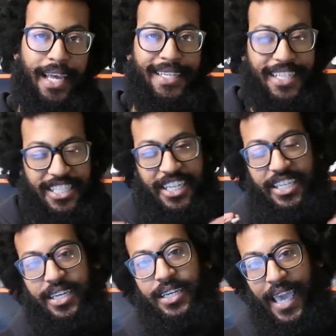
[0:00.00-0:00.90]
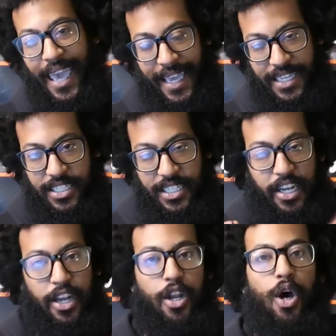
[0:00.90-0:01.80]
at such a young age to
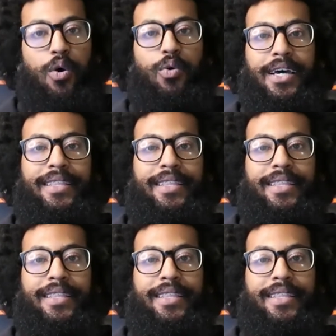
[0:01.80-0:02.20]
know